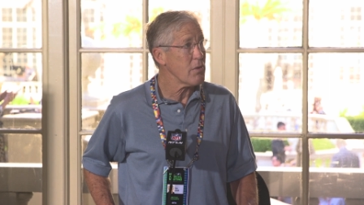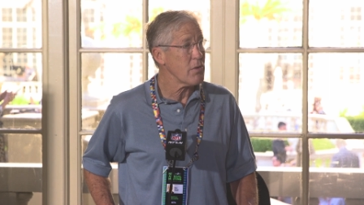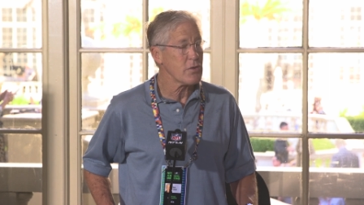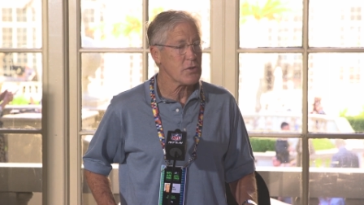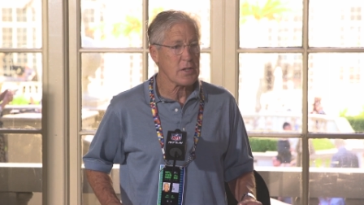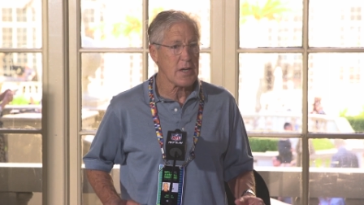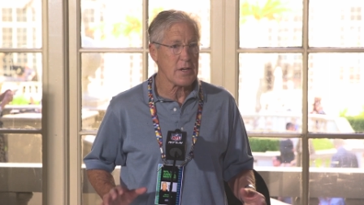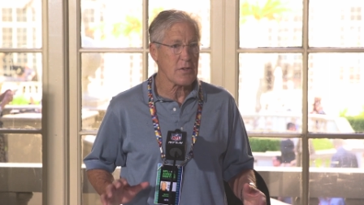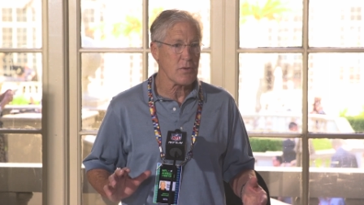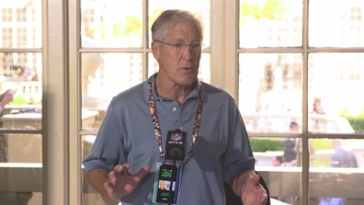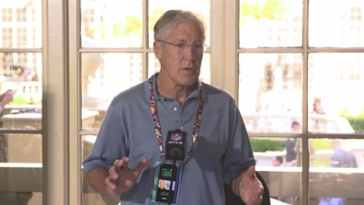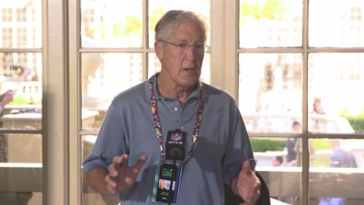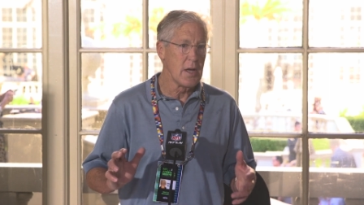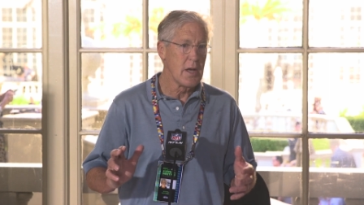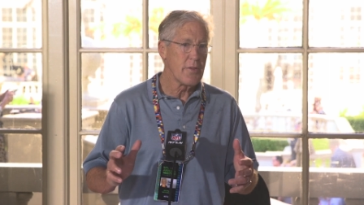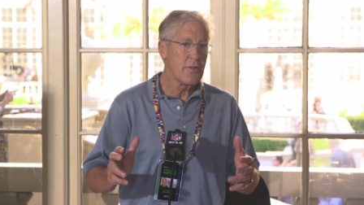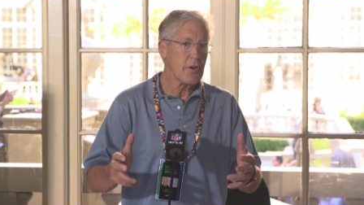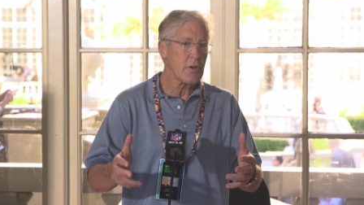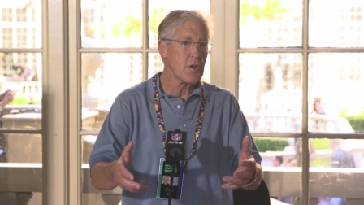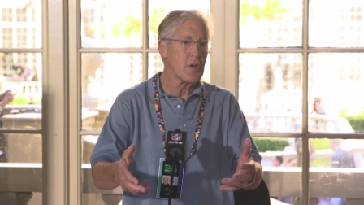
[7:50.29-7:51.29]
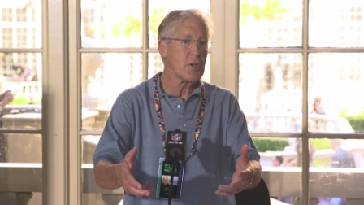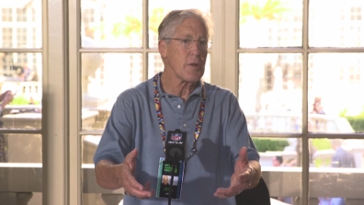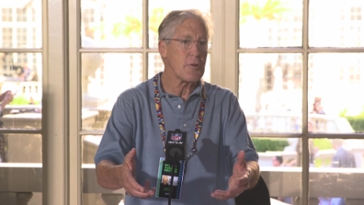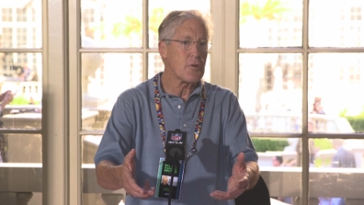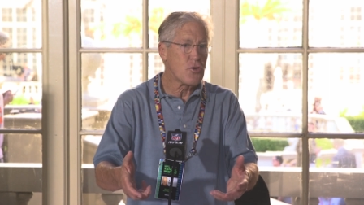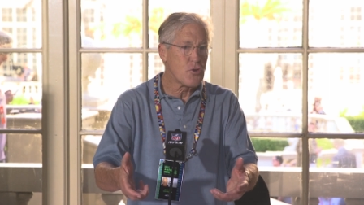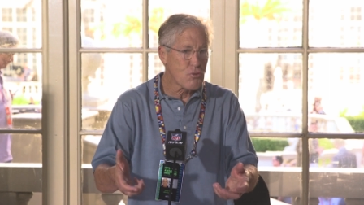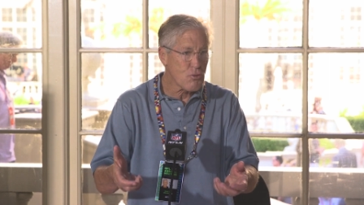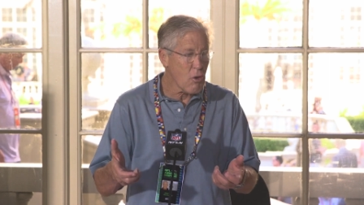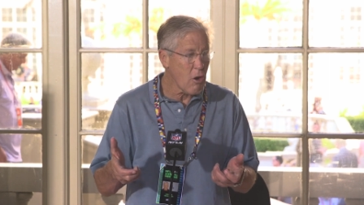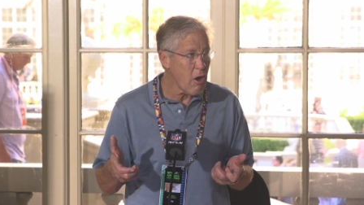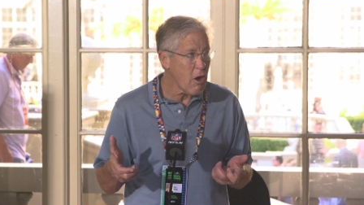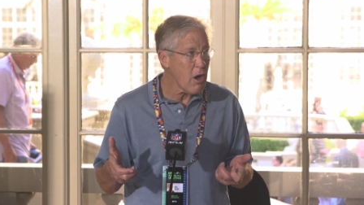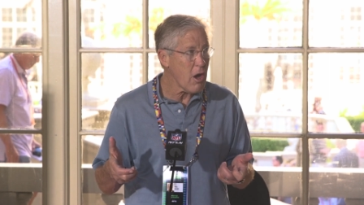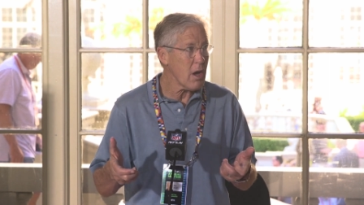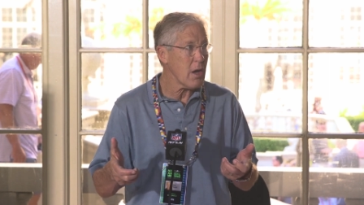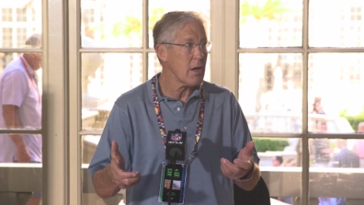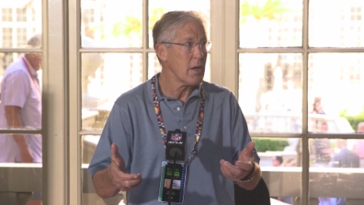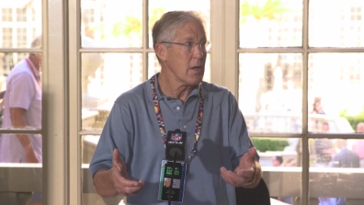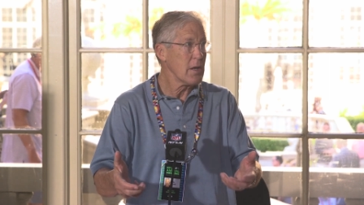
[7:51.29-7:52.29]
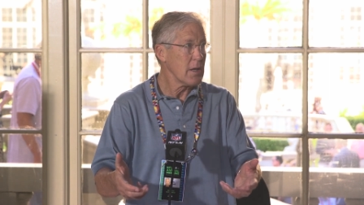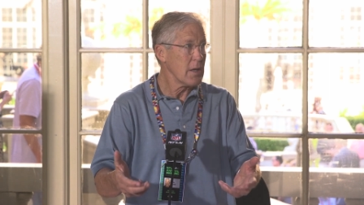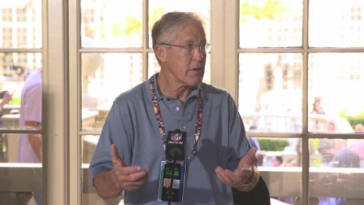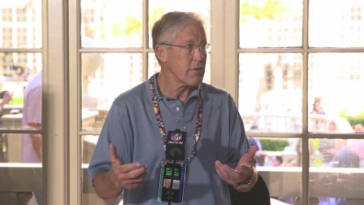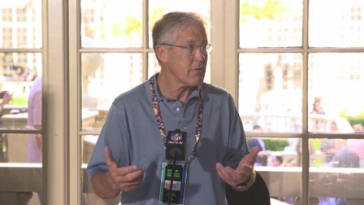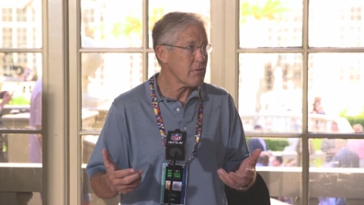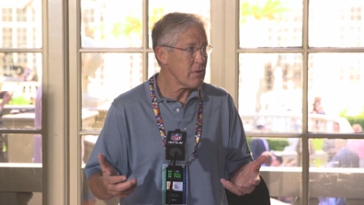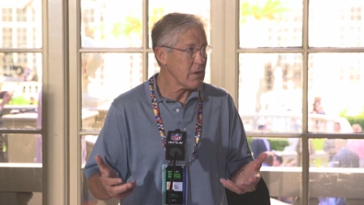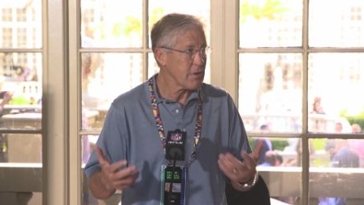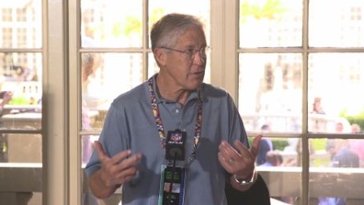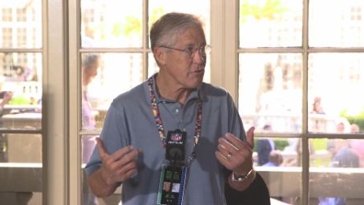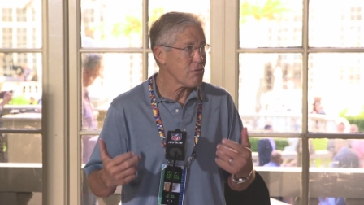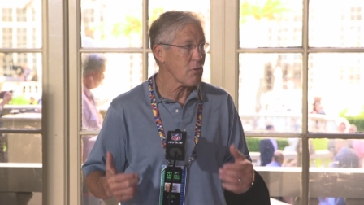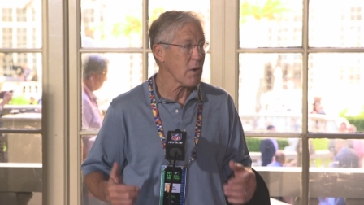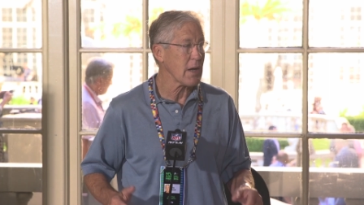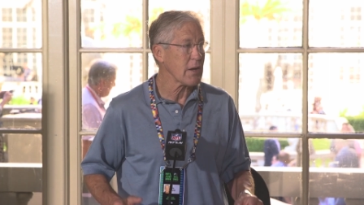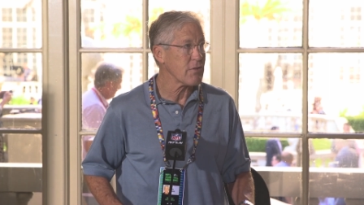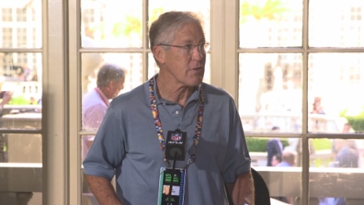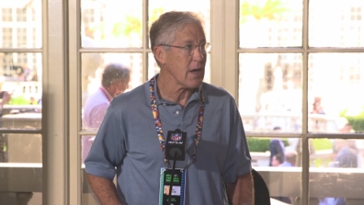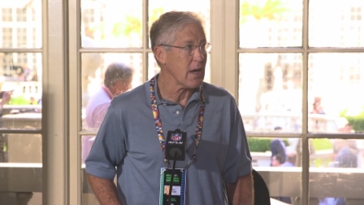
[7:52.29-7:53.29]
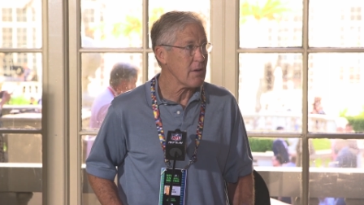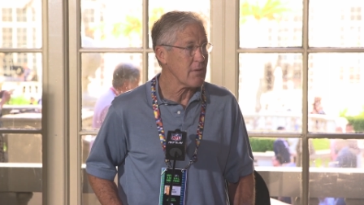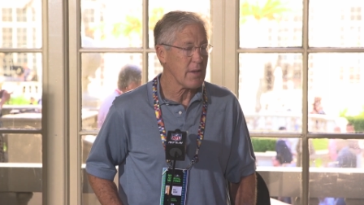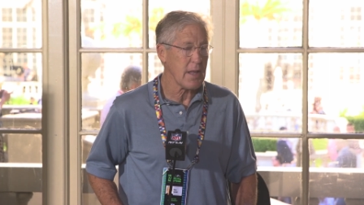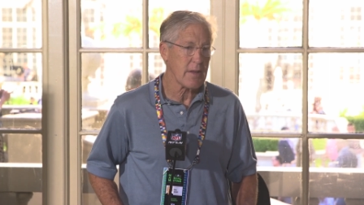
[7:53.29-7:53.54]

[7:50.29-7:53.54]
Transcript: Those guys are they're going to draw his his strengths out.